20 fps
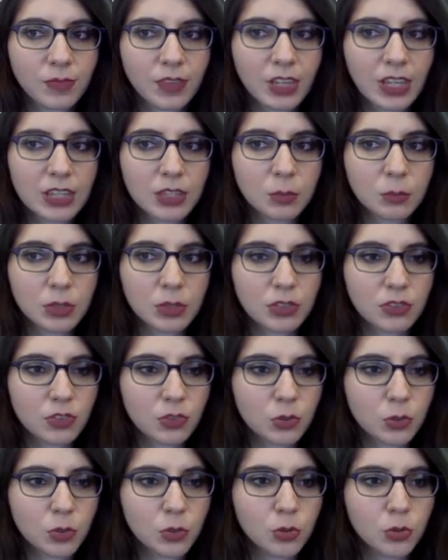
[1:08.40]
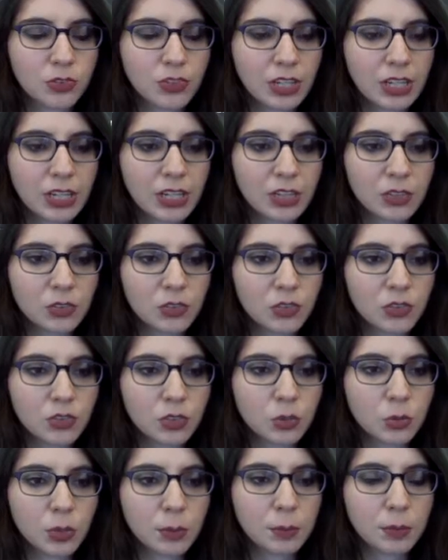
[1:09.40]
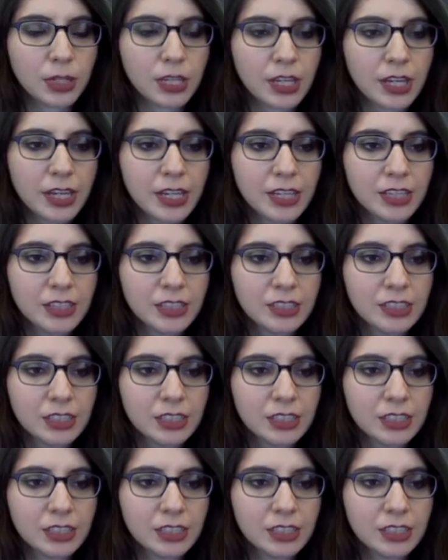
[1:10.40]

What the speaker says: And then we scroll down to Apply.